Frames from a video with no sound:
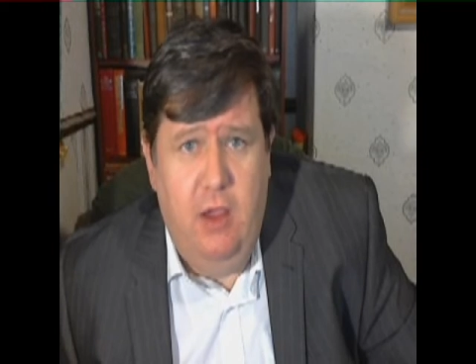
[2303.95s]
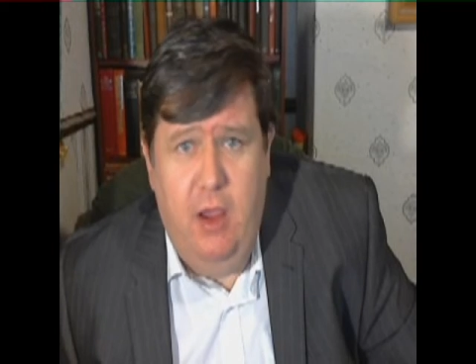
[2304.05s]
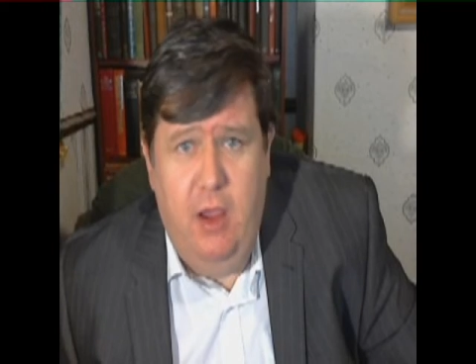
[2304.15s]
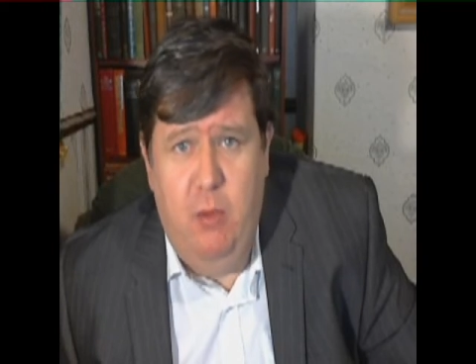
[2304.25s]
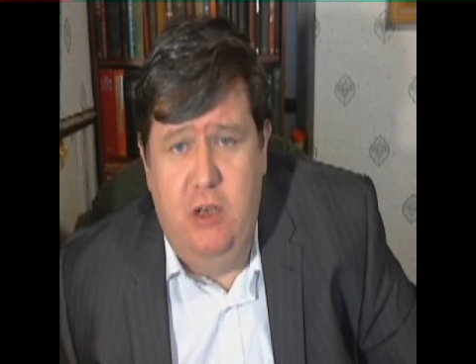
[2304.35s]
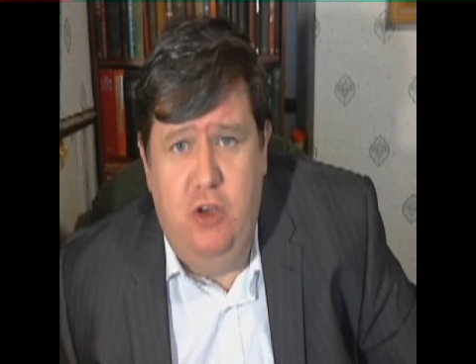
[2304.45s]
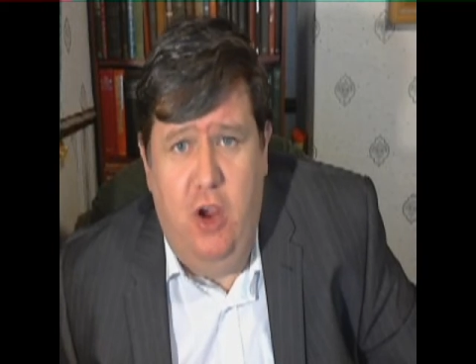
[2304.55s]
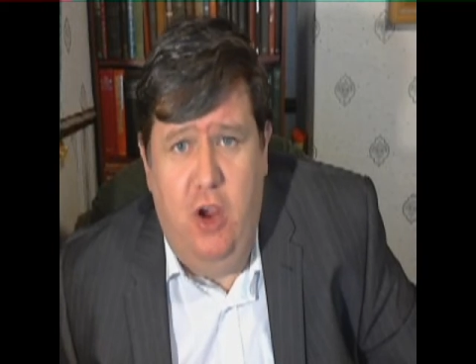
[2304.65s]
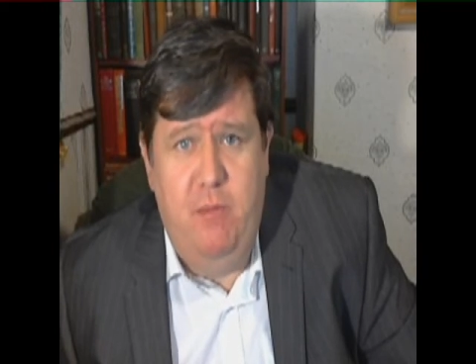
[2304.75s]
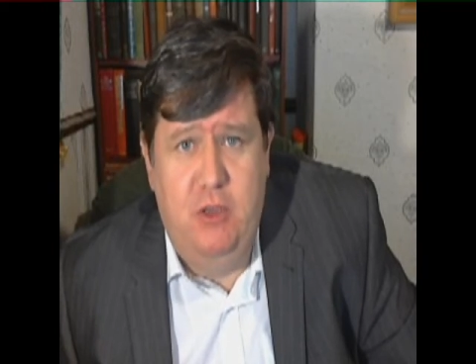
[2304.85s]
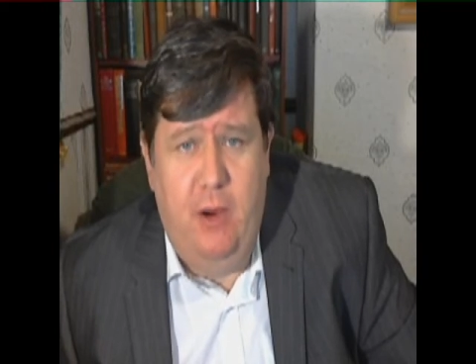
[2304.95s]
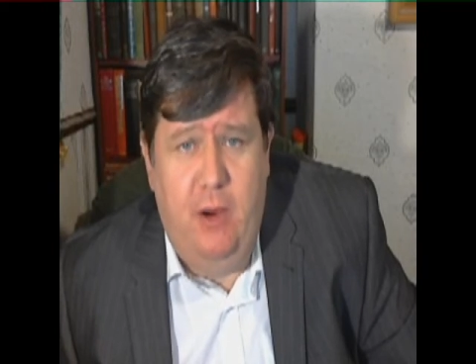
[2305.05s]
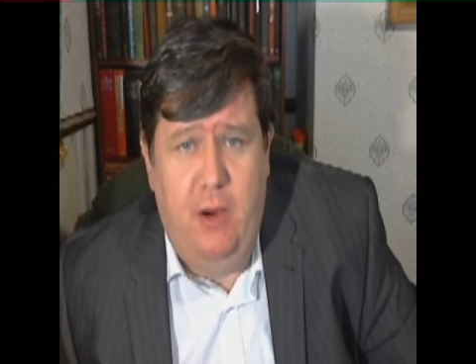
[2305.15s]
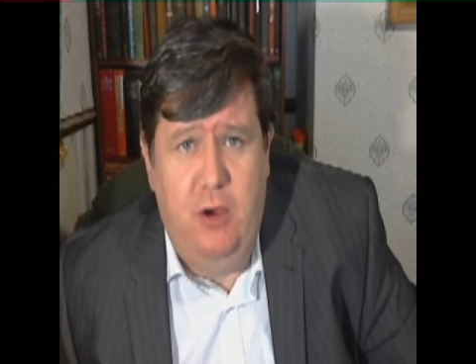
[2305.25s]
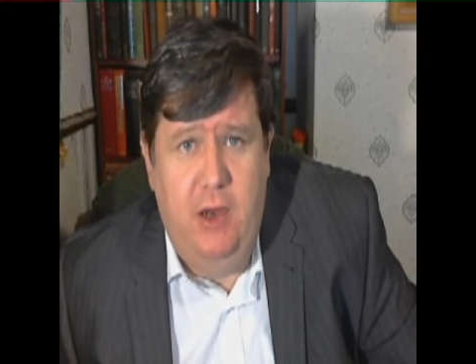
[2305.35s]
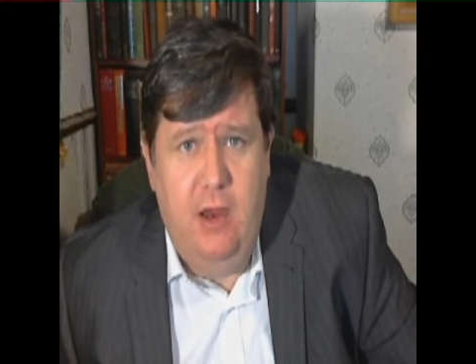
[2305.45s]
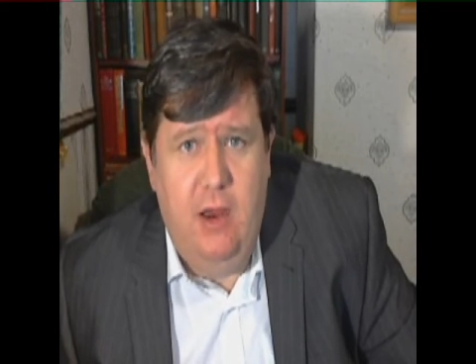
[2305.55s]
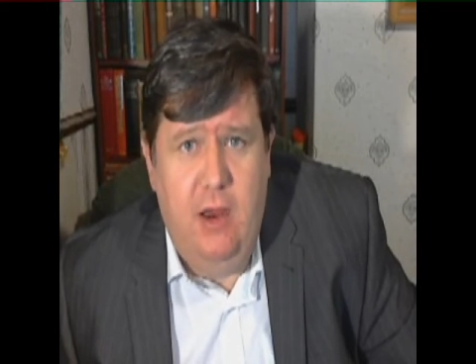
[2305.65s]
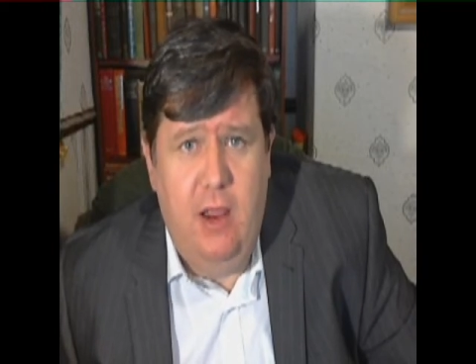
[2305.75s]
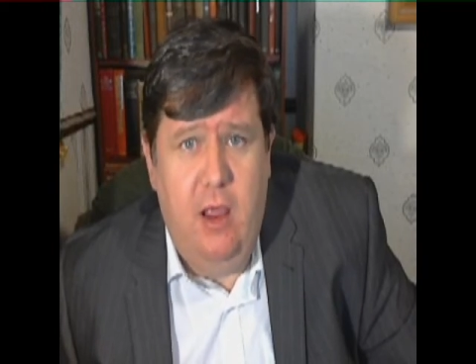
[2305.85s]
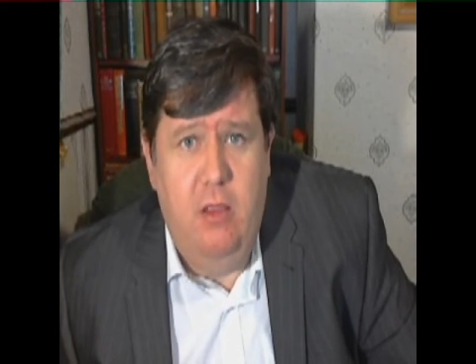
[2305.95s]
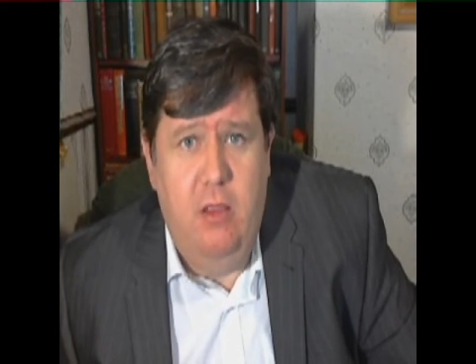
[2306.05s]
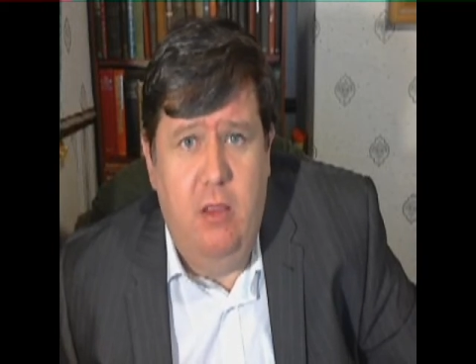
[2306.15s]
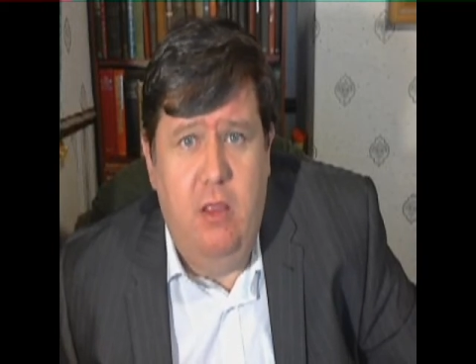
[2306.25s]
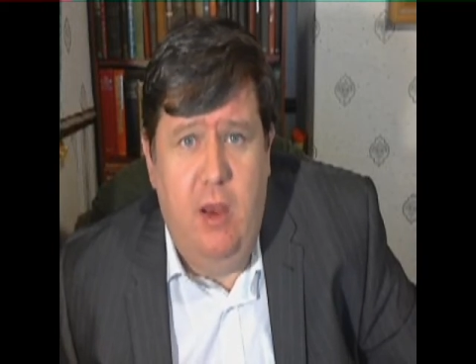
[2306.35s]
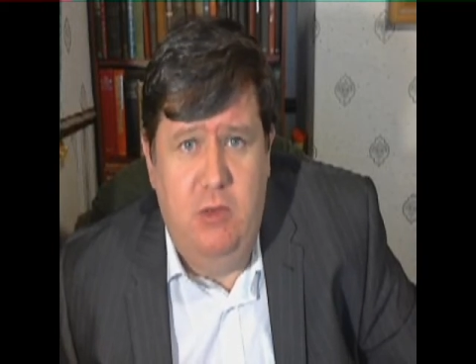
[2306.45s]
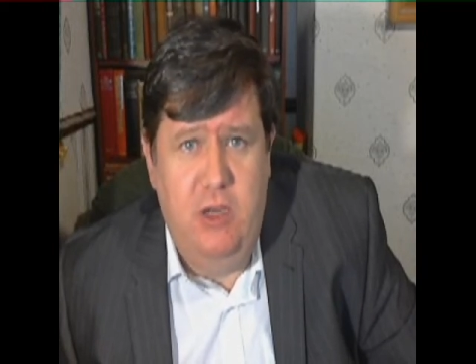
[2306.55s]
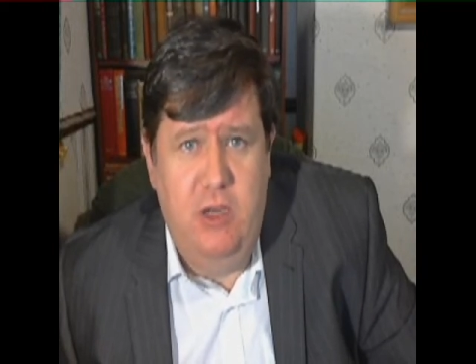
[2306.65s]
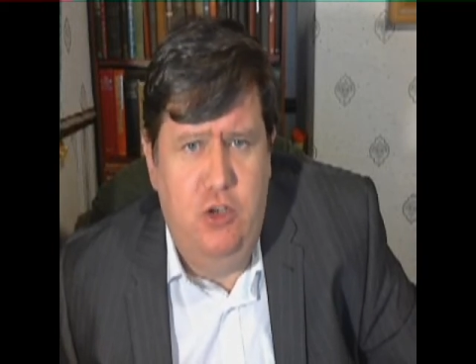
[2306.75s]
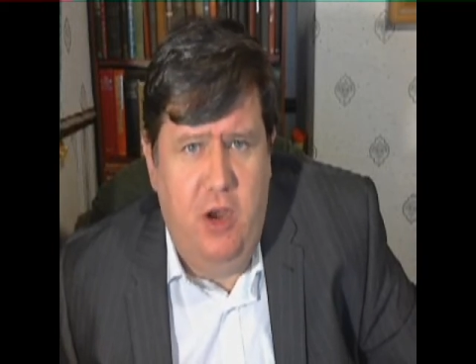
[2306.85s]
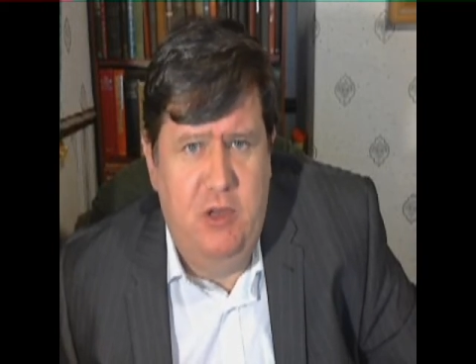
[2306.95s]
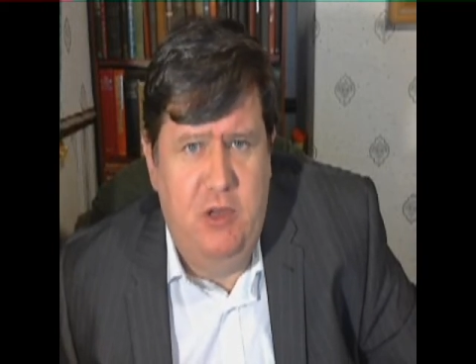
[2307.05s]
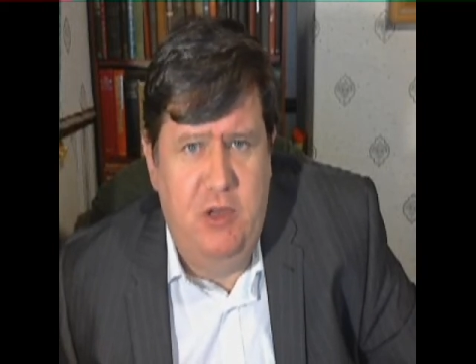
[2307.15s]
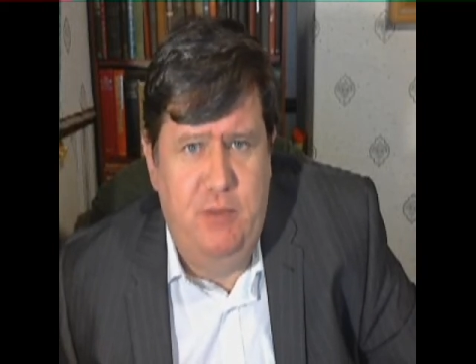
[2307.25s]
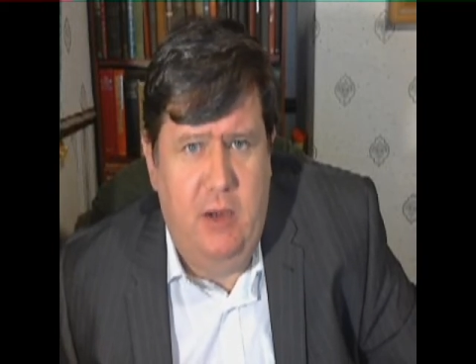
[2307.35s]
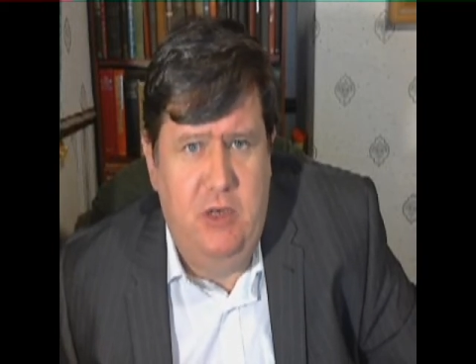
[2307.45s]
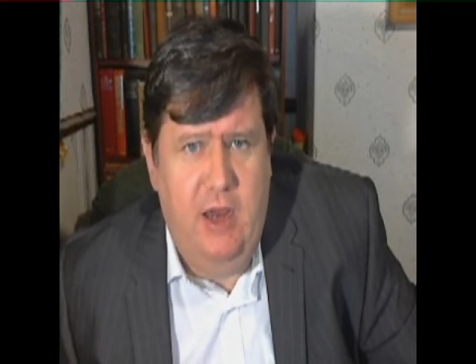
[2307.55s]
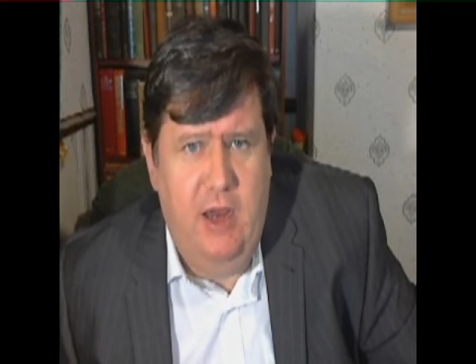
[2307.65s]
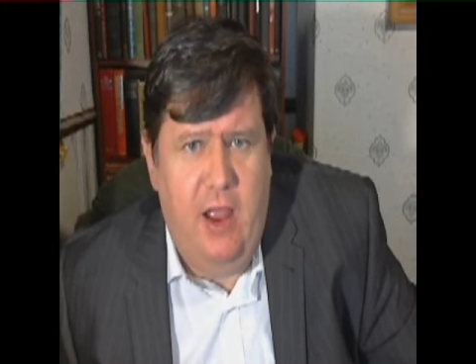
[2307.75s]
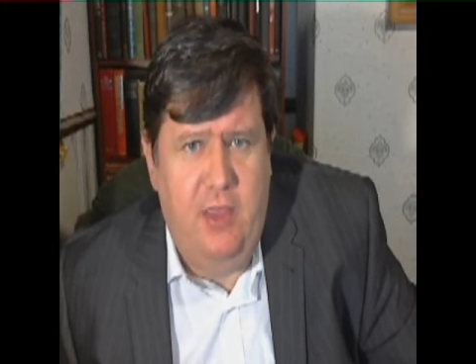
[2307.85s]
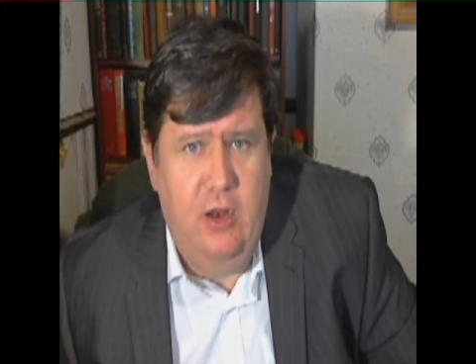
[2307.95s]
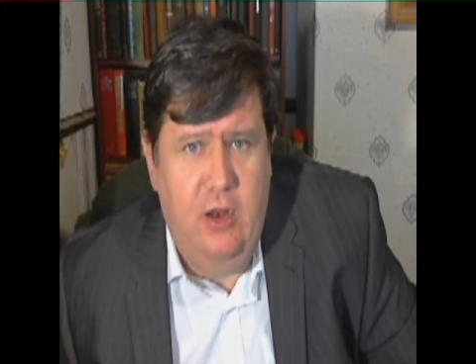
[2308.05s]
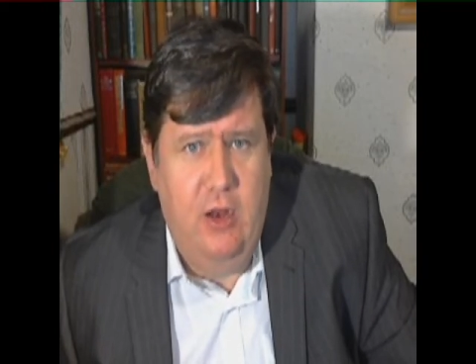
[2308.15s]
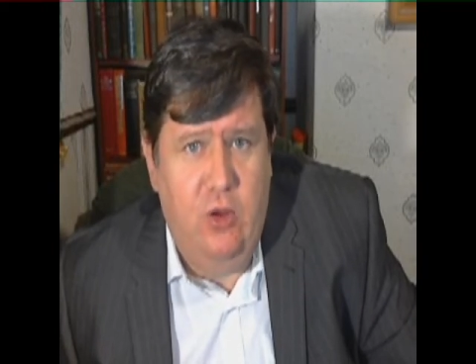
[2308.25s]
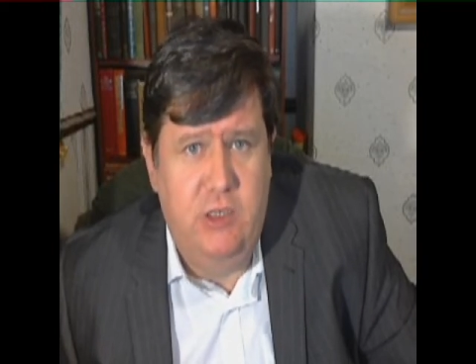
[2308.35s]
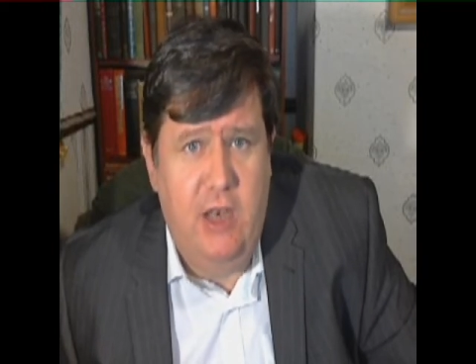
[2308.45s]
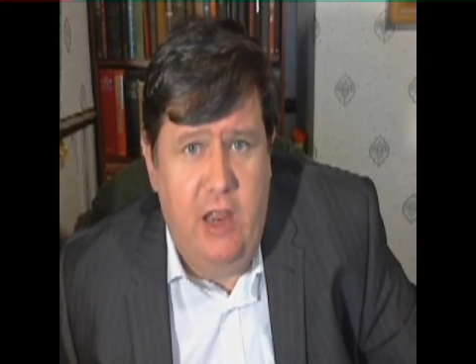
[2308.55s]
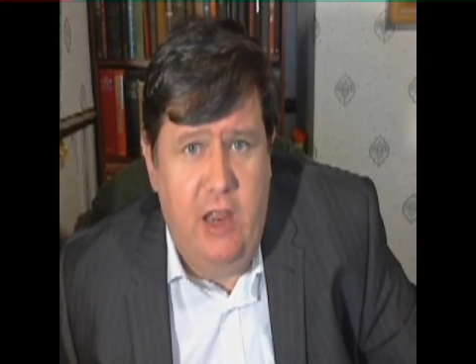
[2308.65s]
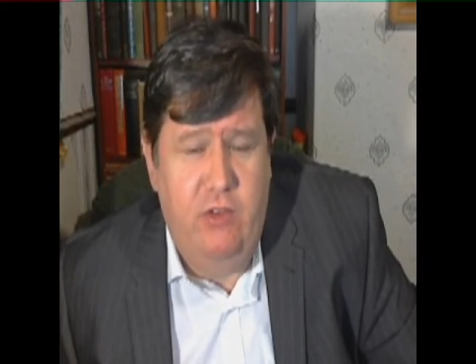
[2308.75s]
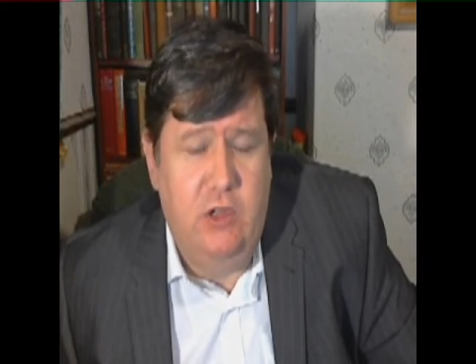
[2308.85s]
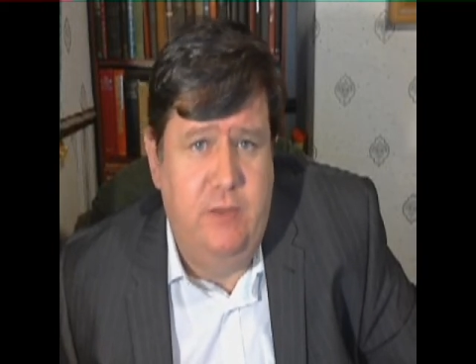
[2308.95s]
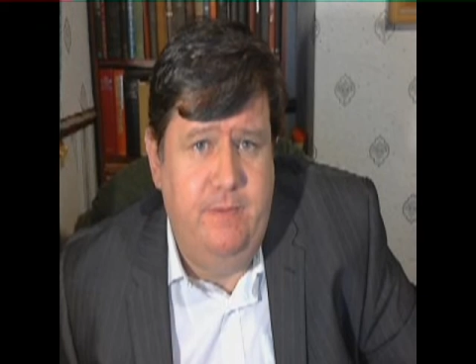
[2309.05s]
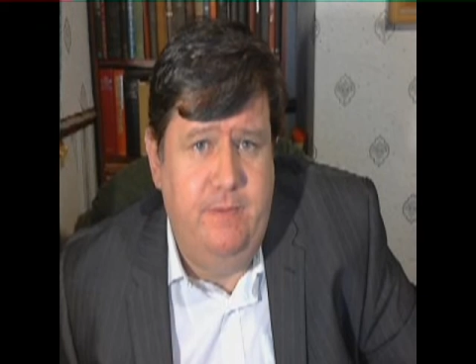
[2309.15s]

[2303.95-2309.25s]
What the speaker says: It was enjoying prosperity, and it was enjoying prosperity at the lowest levels.